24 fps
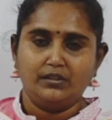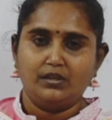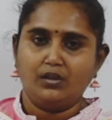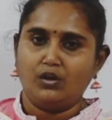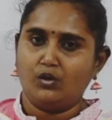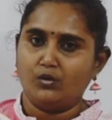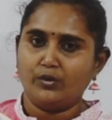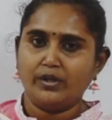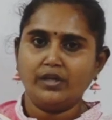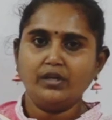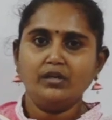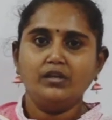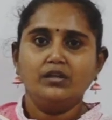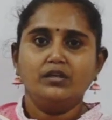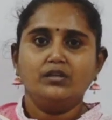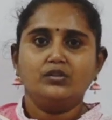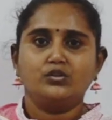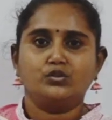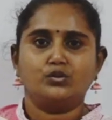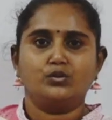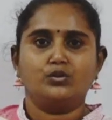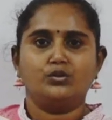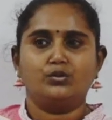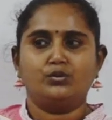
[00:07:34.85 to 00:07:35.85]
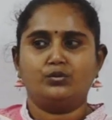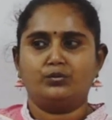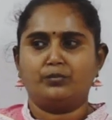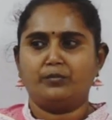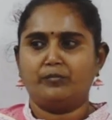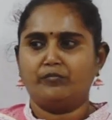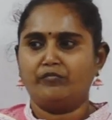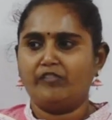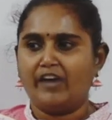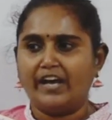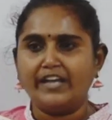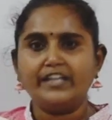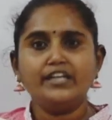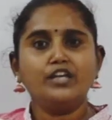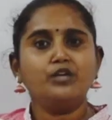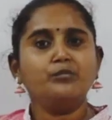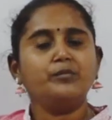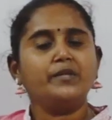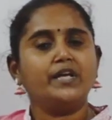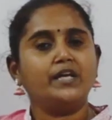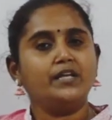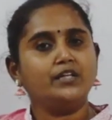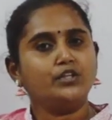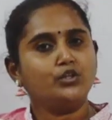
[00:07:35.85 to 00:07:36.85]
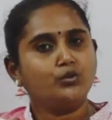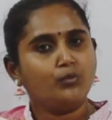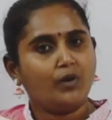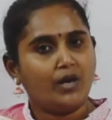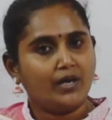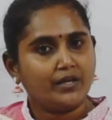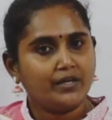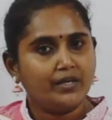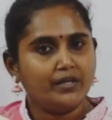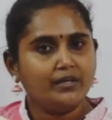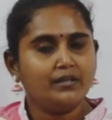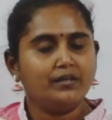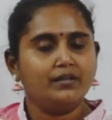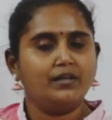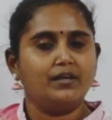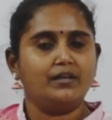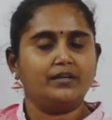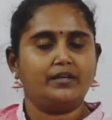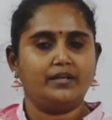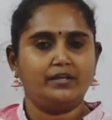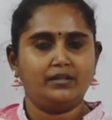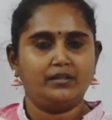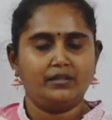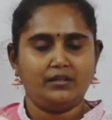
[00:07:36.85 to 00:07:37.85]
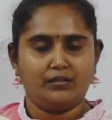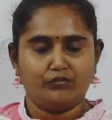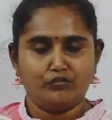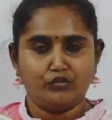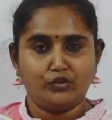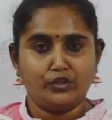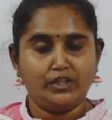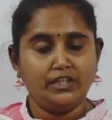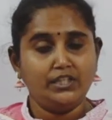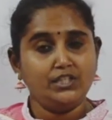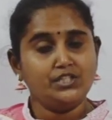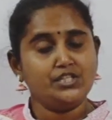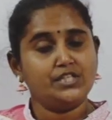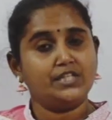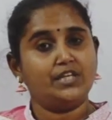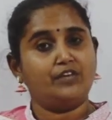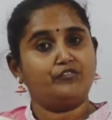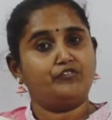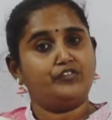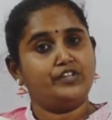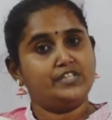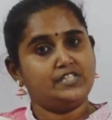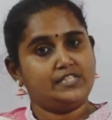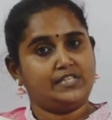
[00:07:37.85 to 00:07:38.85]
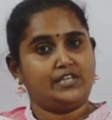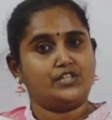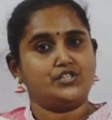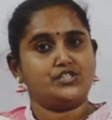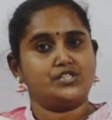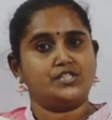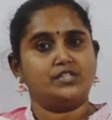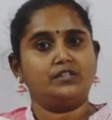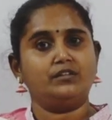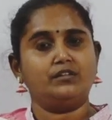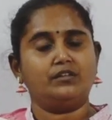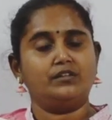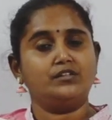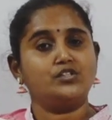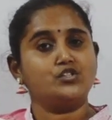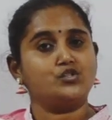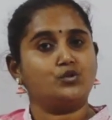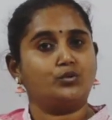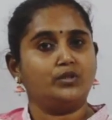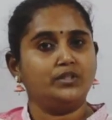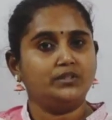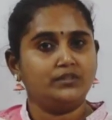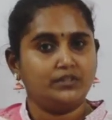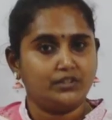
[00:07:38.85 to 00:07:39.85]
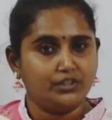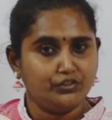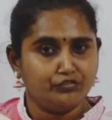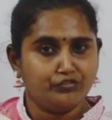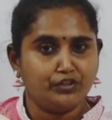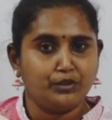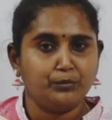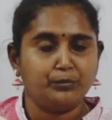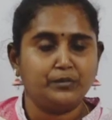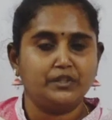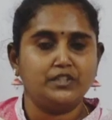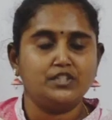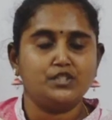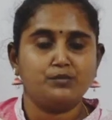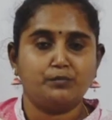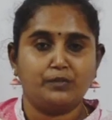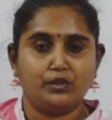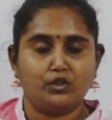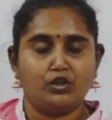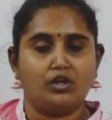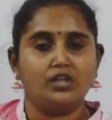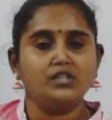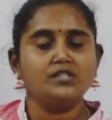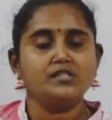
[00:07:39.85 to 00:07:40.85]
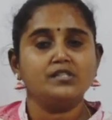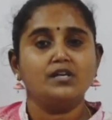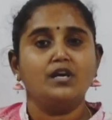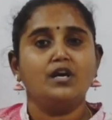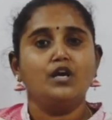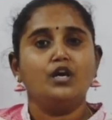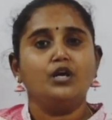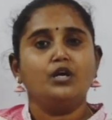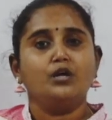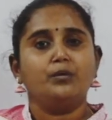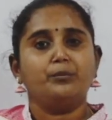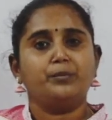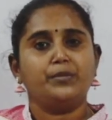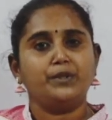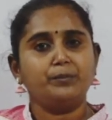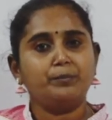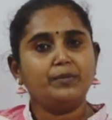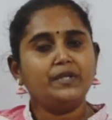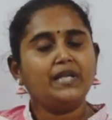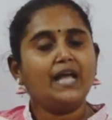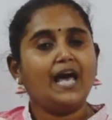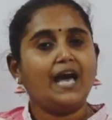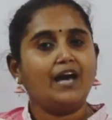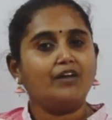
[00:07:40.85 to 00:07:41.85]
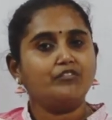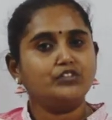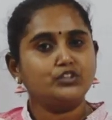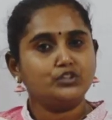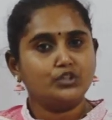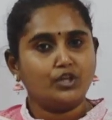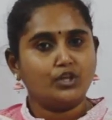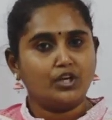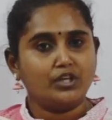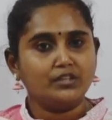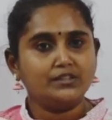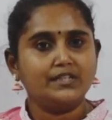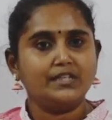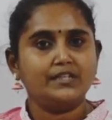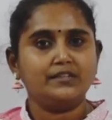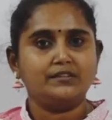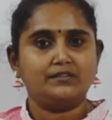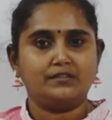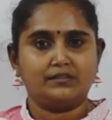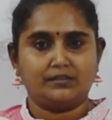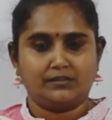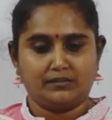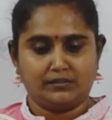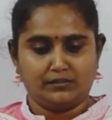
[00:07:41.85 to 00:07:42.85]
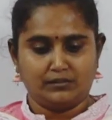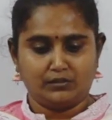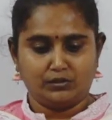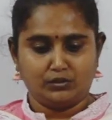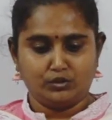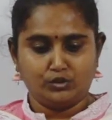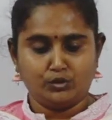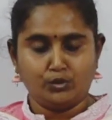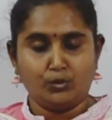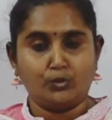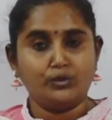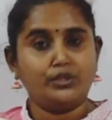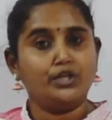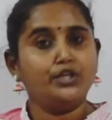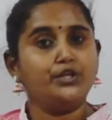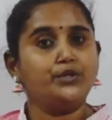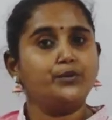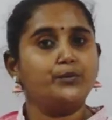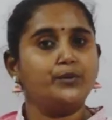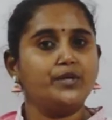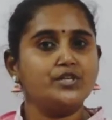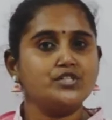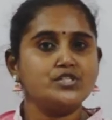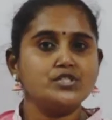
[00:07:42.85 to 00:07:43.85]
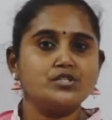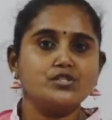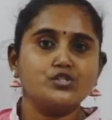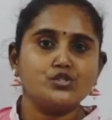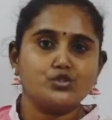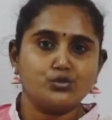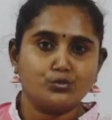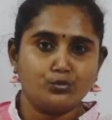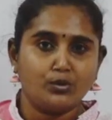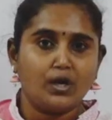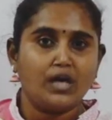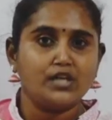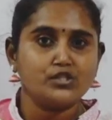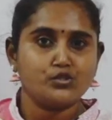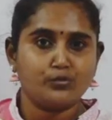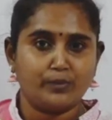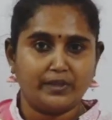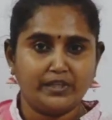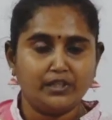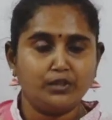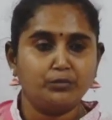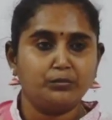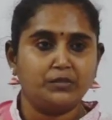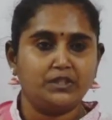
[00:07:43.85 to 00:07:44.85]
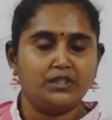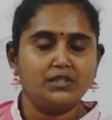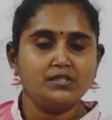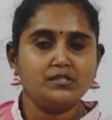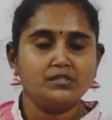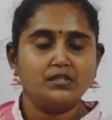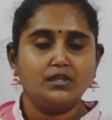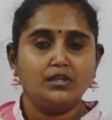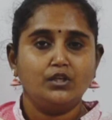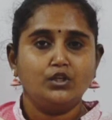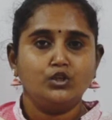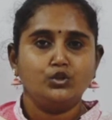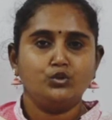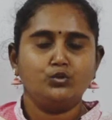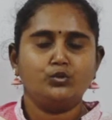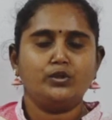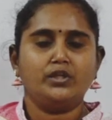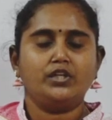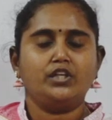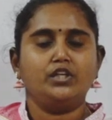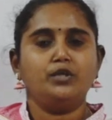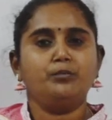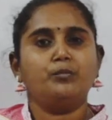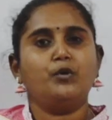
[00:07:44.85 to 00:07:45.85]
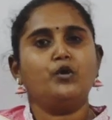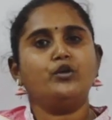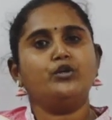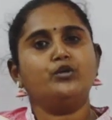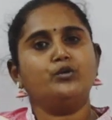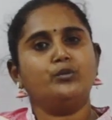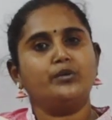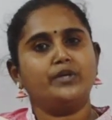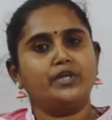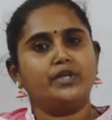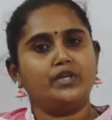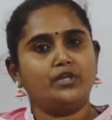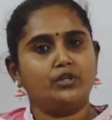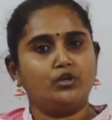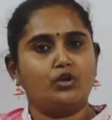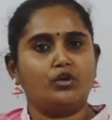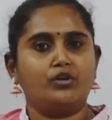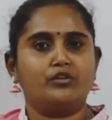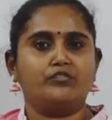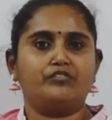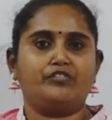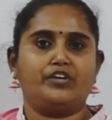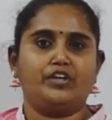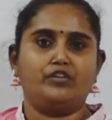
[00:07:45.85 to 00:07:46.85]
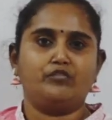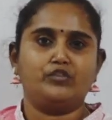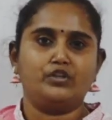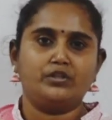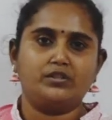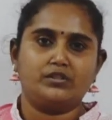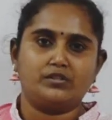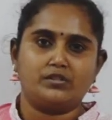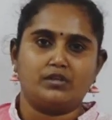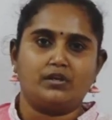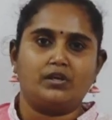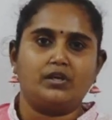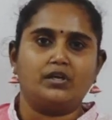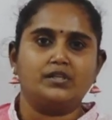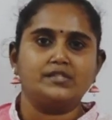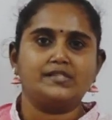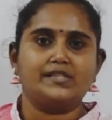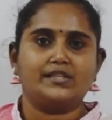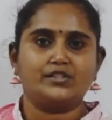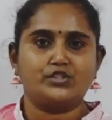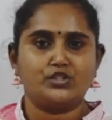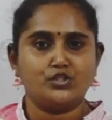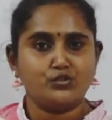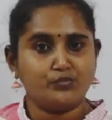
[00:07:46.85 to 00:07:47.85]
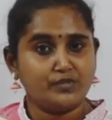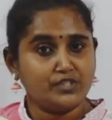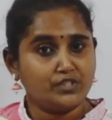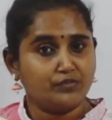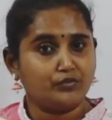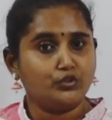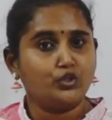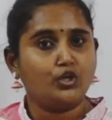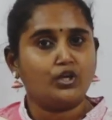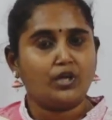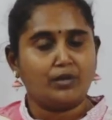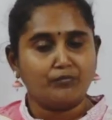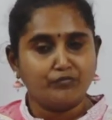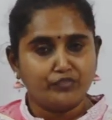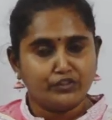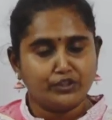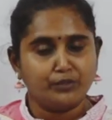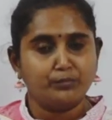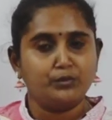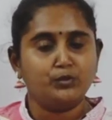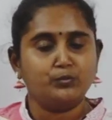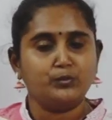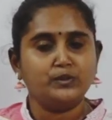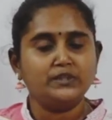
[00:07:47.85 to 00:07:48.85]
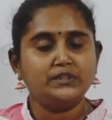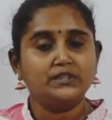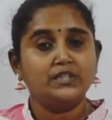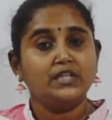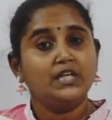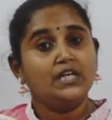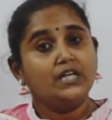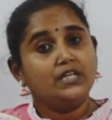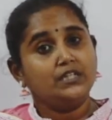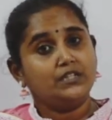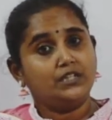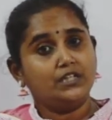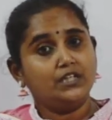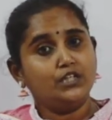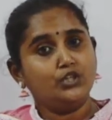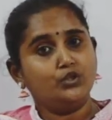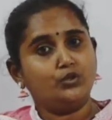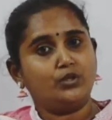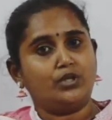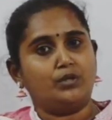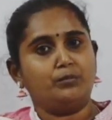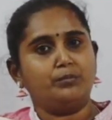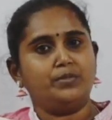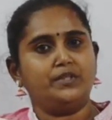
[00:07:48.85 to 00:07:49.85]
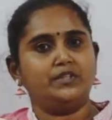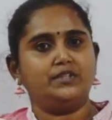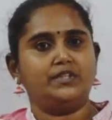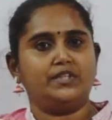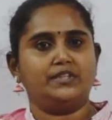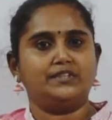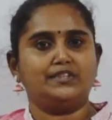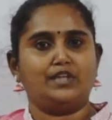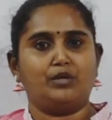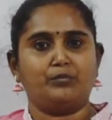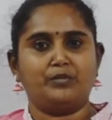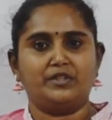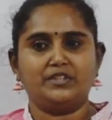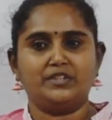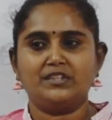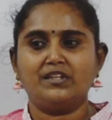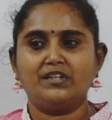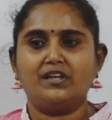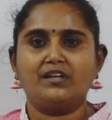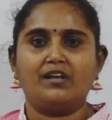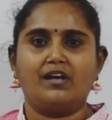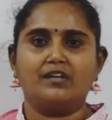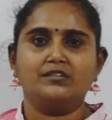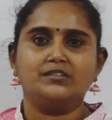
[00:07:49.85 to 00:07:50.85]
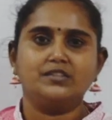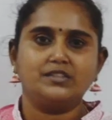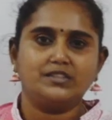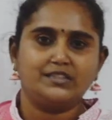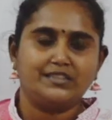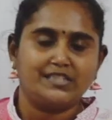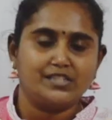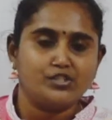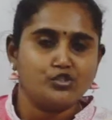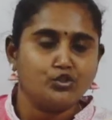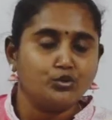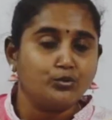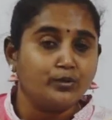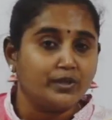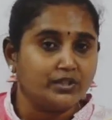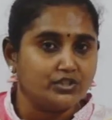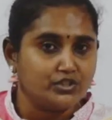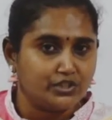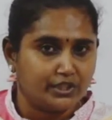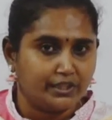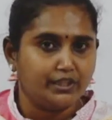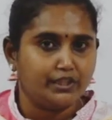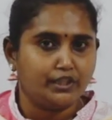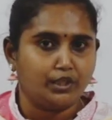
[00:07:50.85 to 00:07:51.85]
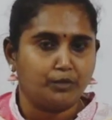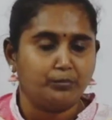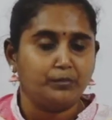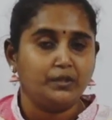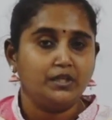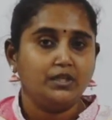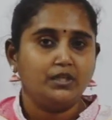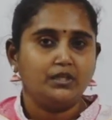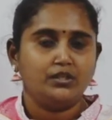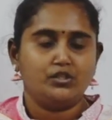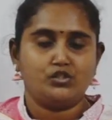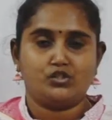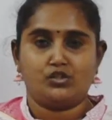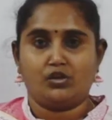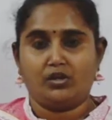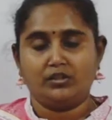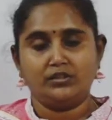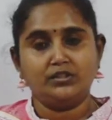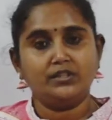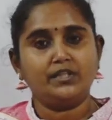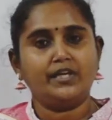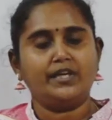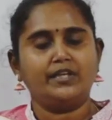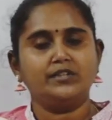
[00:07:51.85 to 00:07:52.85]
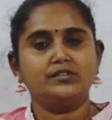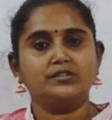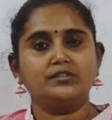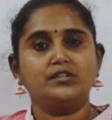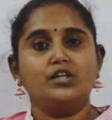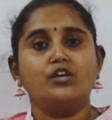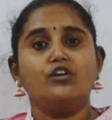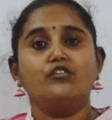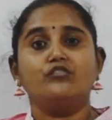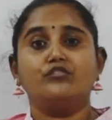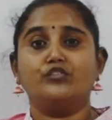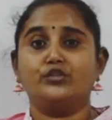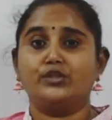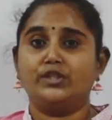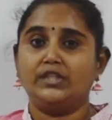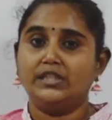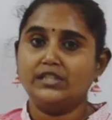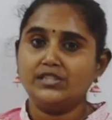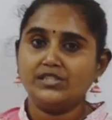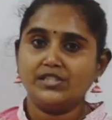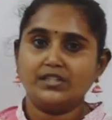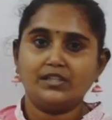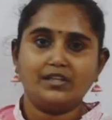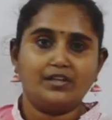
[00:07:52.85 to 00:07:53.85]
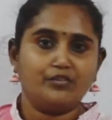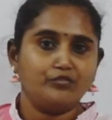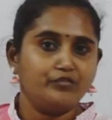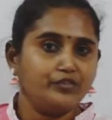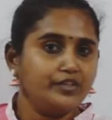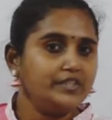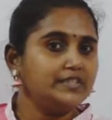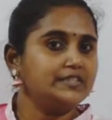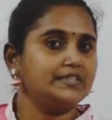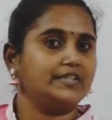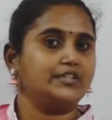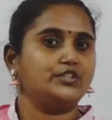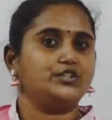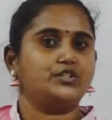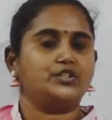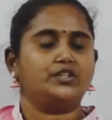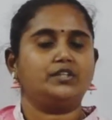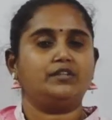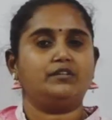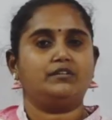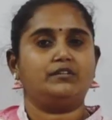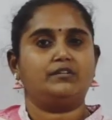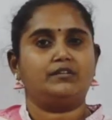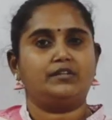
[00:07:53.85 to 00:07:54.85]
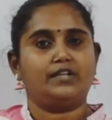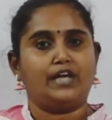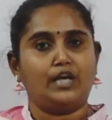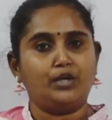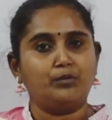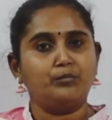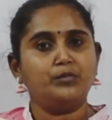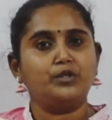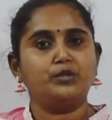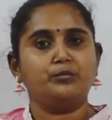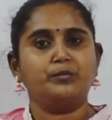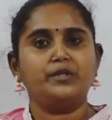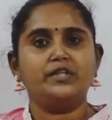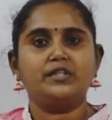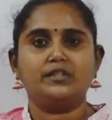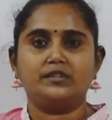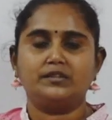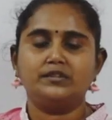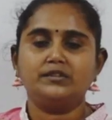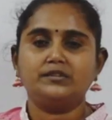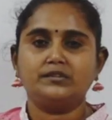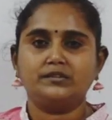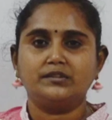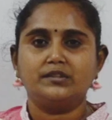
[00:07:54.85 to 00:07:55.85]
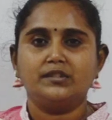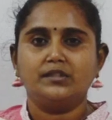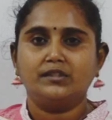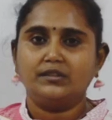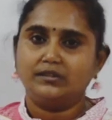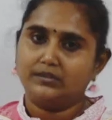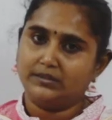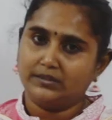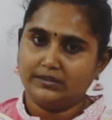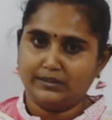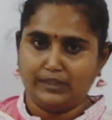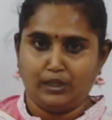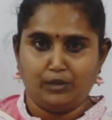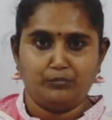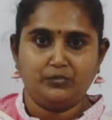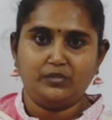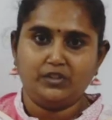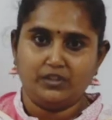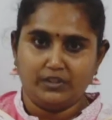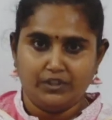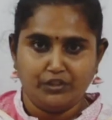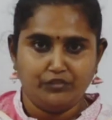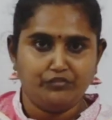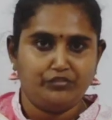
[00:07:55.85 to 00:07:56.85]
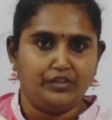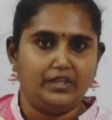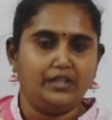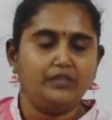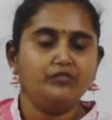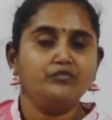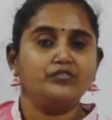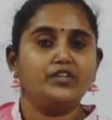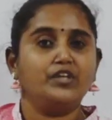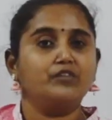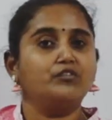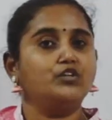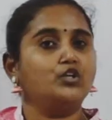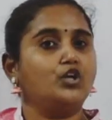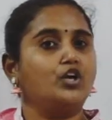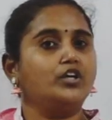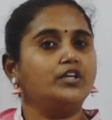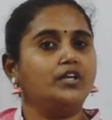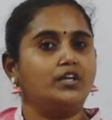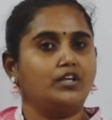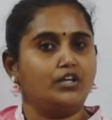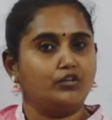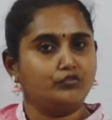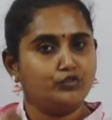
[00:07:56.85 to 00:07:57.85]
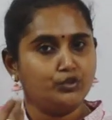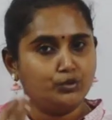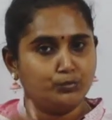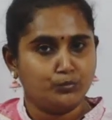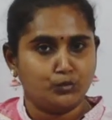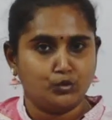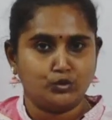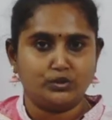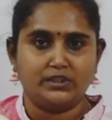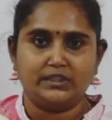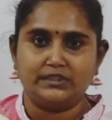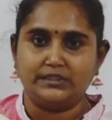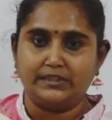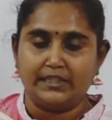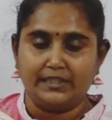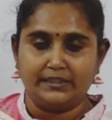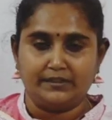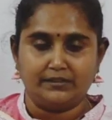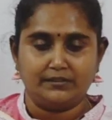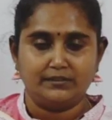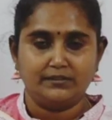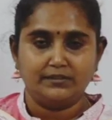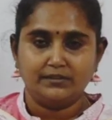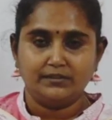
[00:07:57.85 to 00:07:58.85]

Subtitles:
Okay, so why I am telling you again and again for each and every section it is only 35 minutes, because people have a thought that total duration is 2 hours 20 minutes. You can keep on doing your favorite sections whichever you are comfortable with till you complete the examination, and others just you can share it up. It is not the case. For each and every section the time limit is the same, 35. They will not allow you more than that.